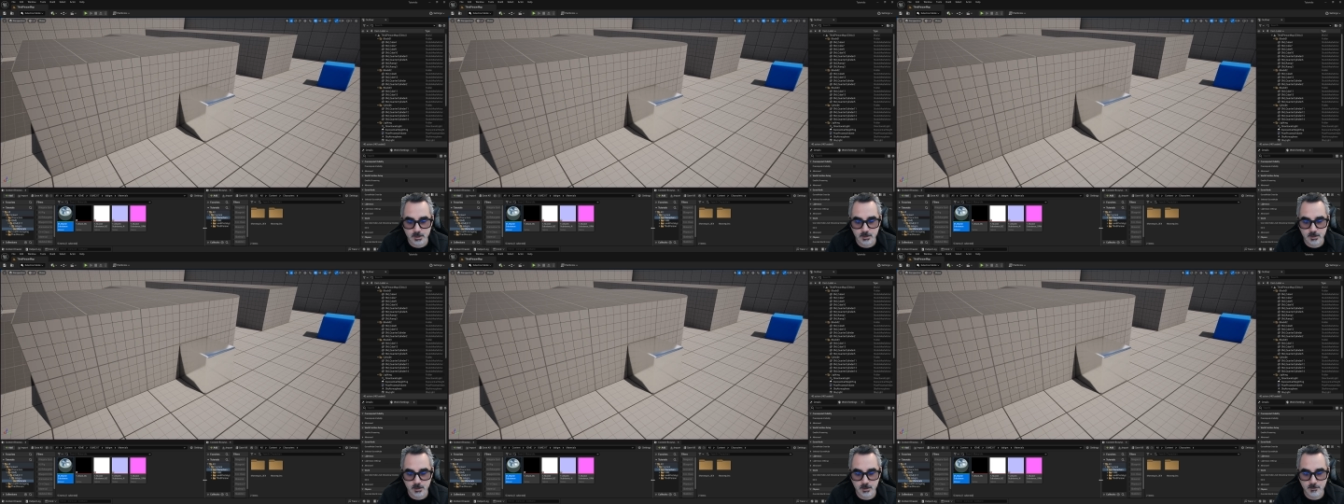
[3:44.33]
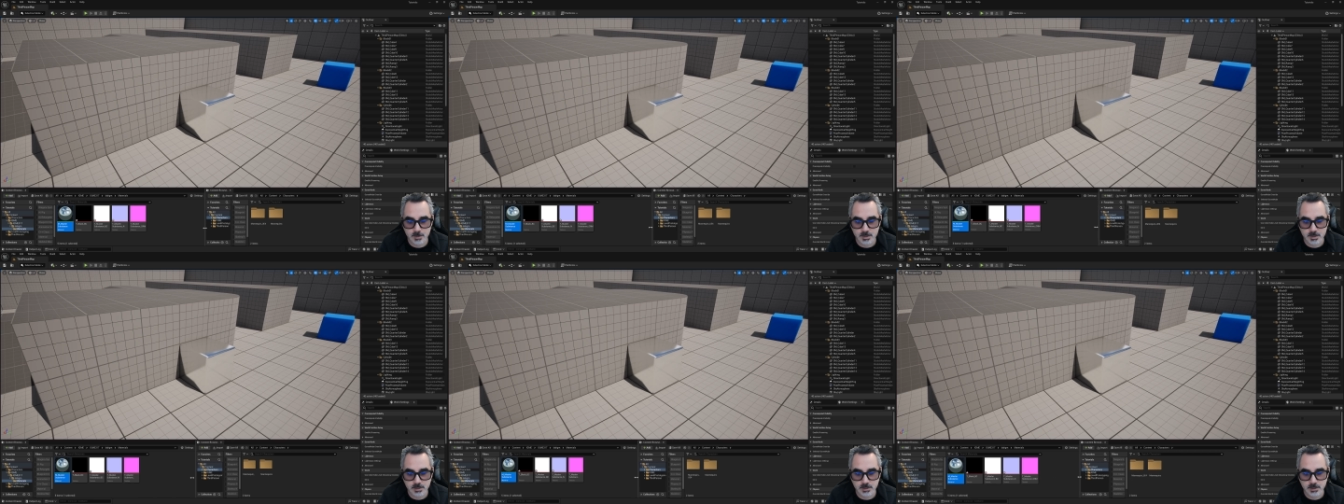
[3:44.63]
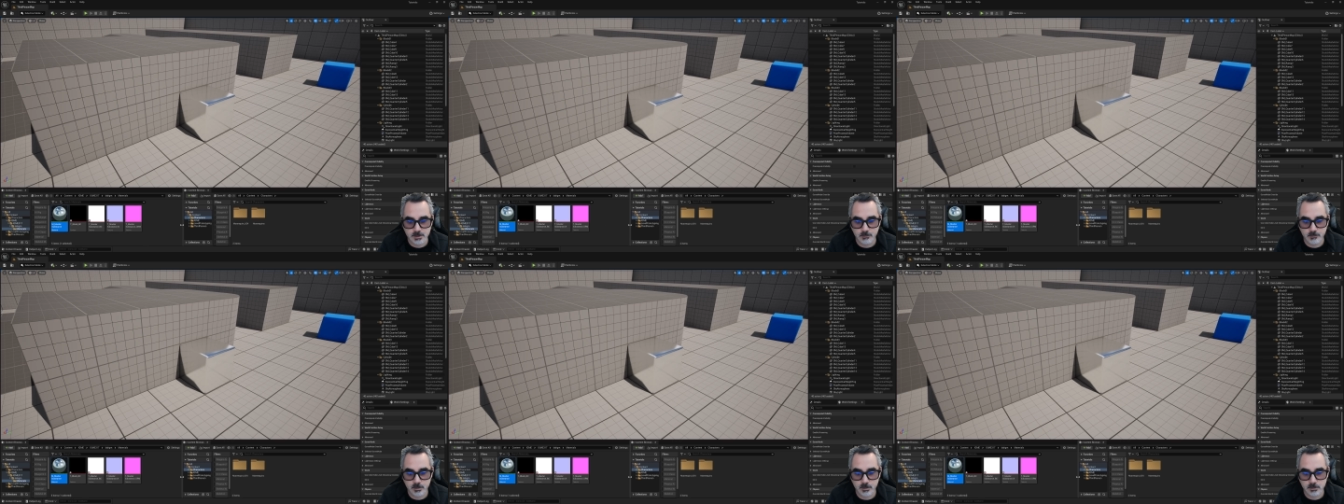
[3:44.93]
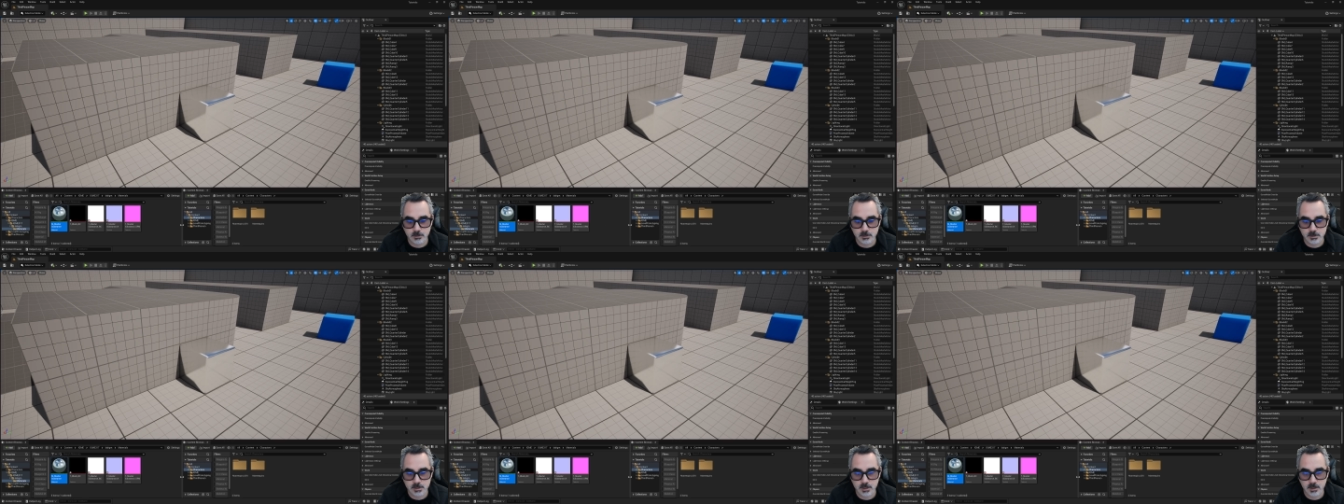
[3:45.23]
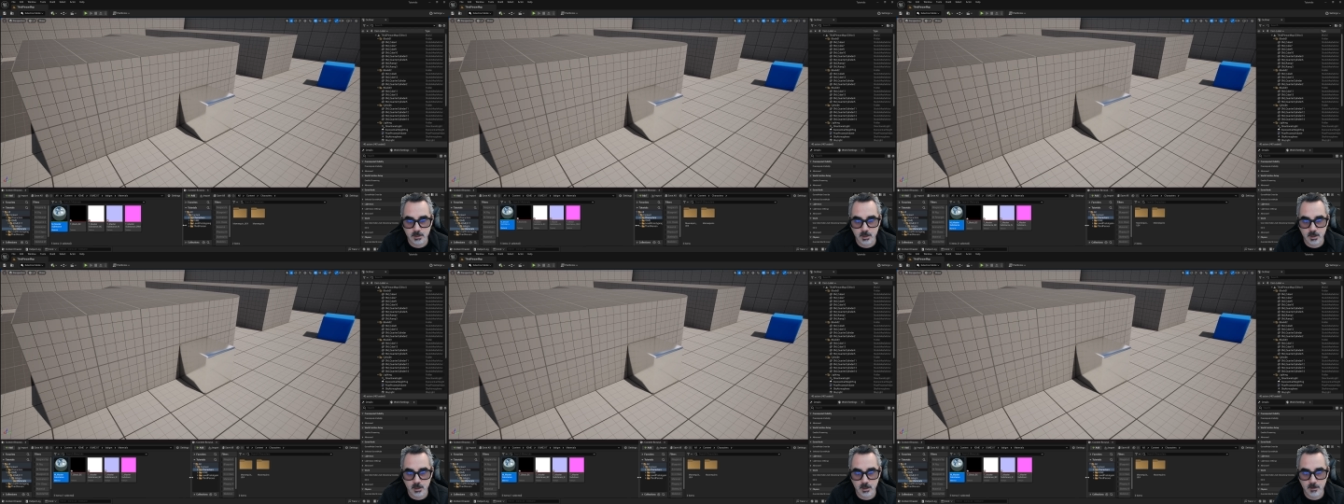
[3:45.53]
the materials
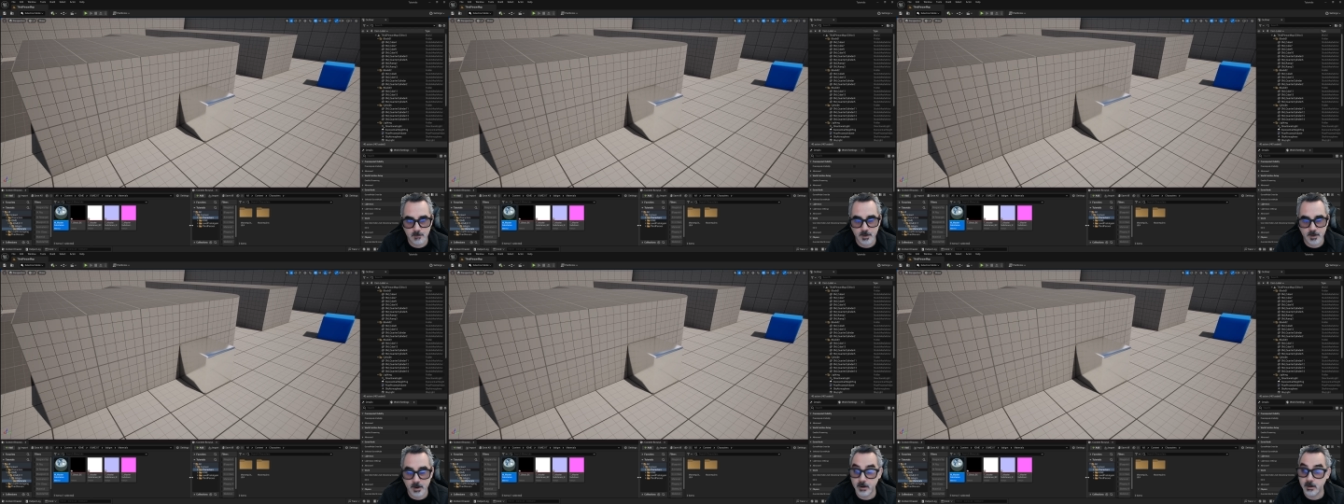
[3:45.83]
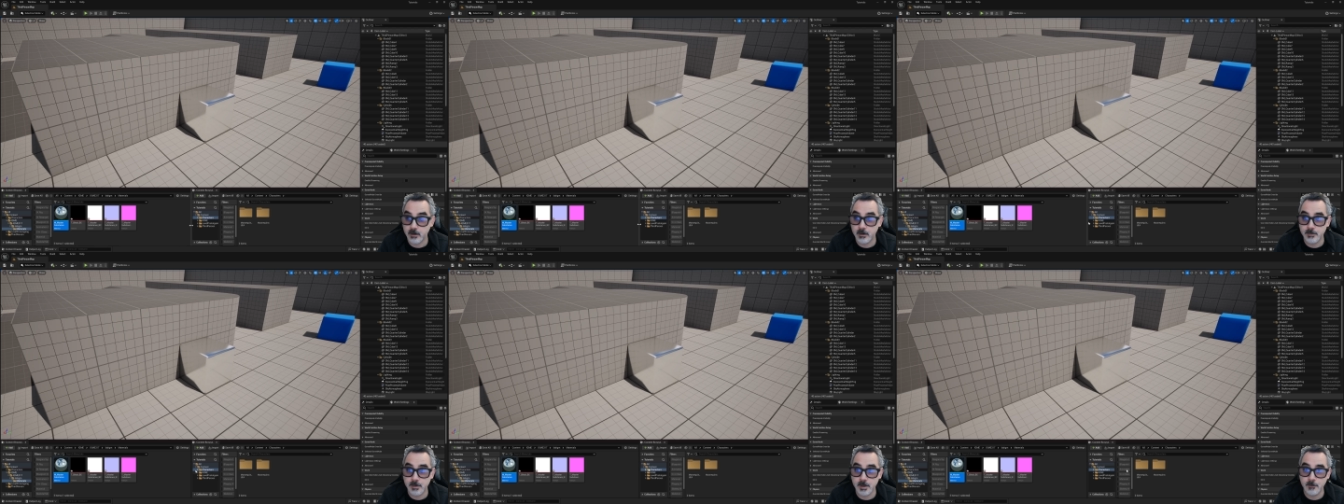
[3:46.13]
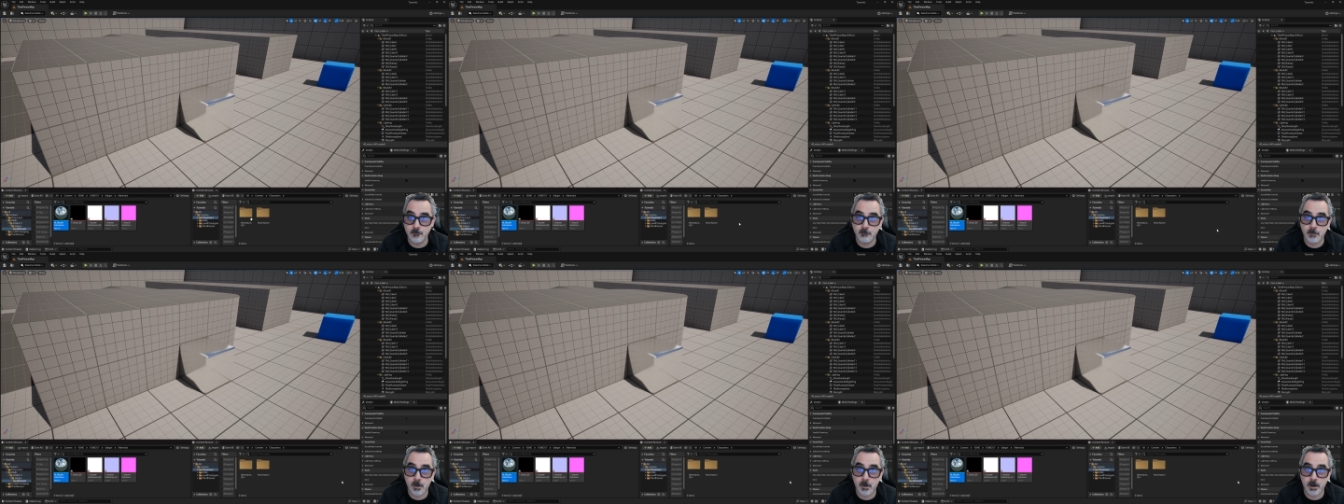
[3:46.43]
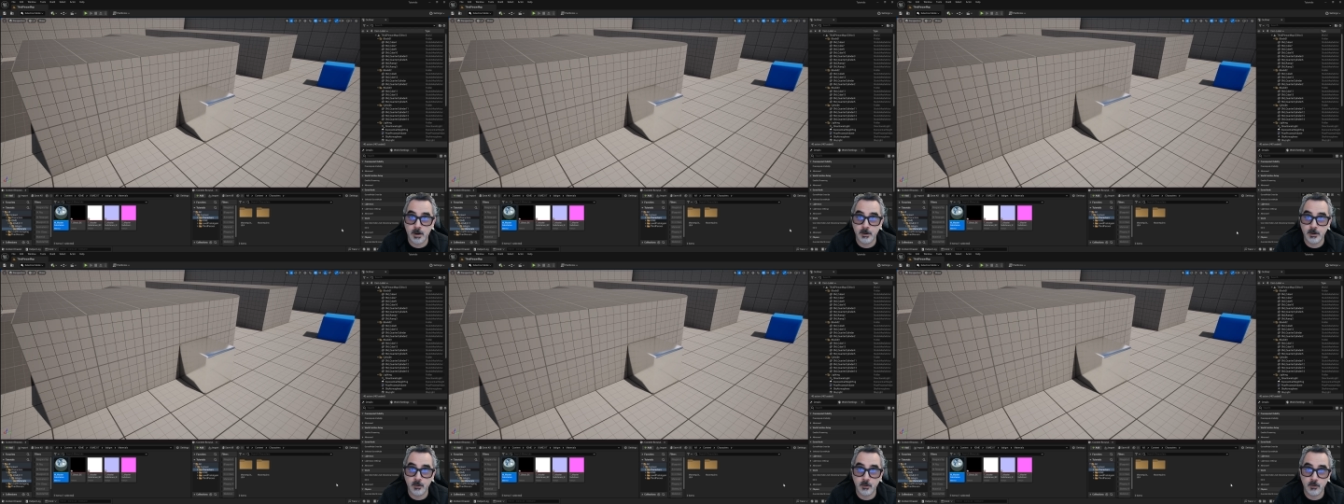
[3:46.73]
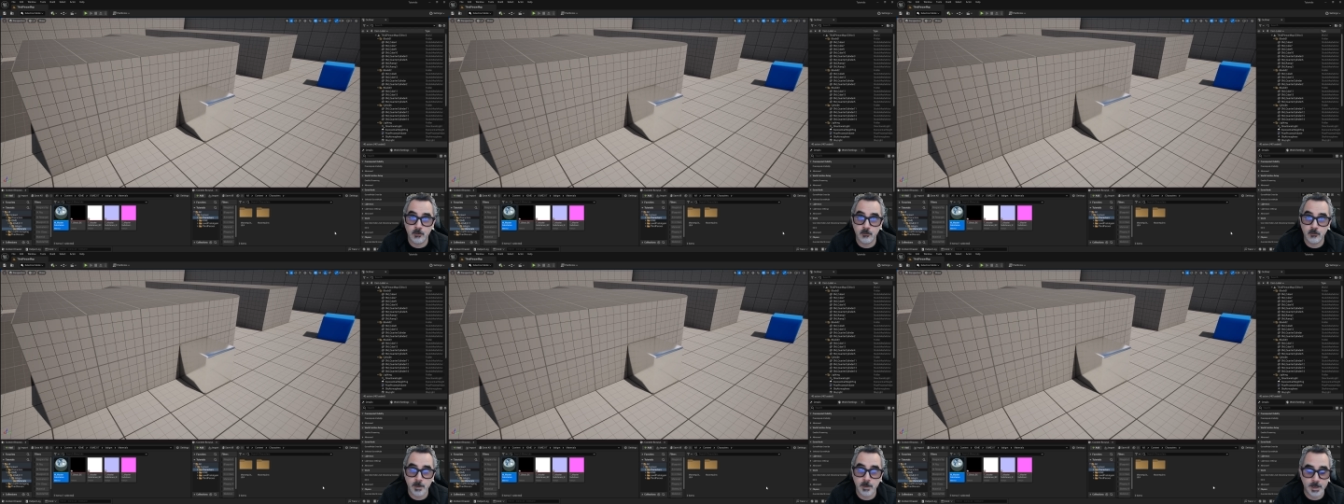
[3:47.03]
that are going to be part
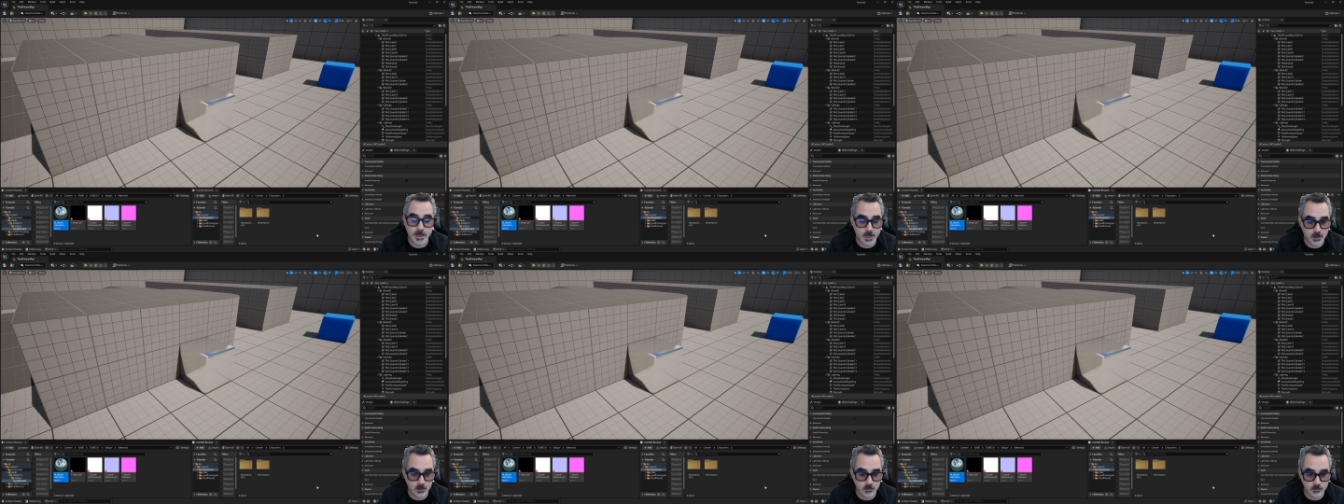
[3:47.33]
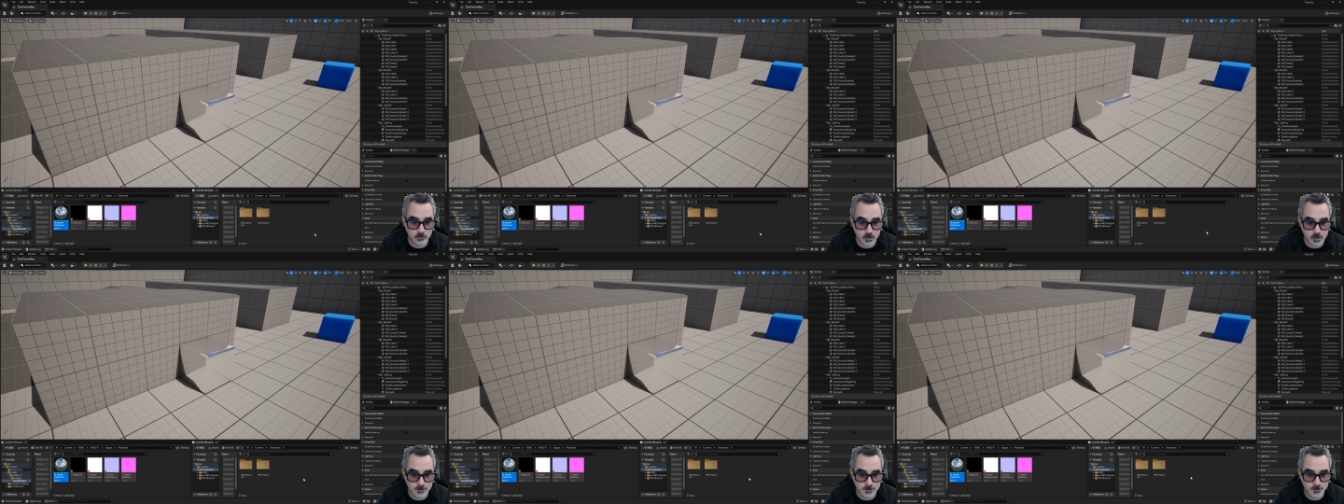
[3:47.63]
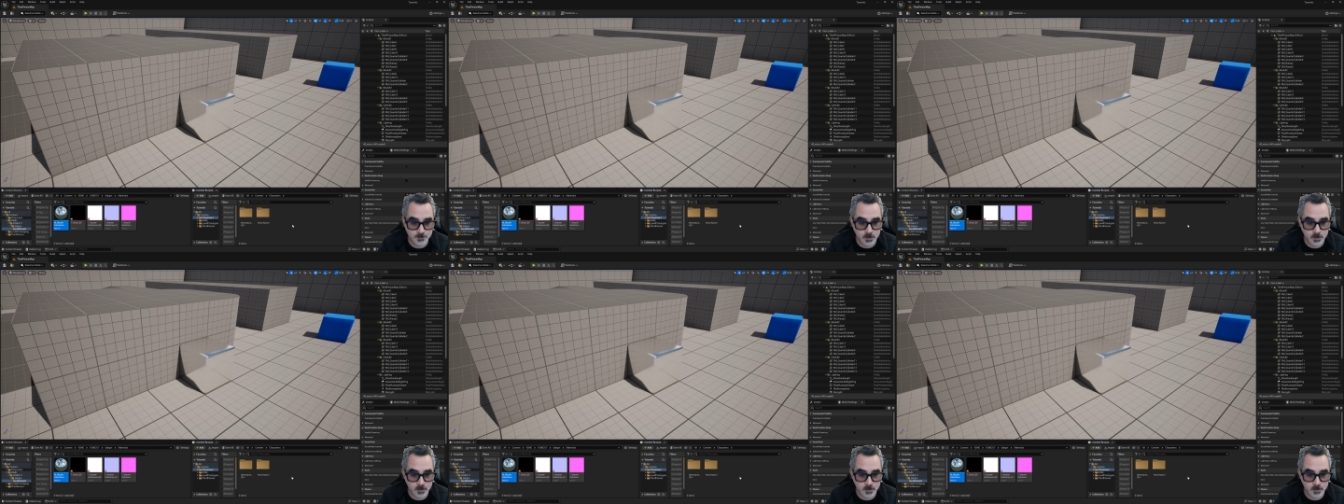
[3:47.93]
of my LOD.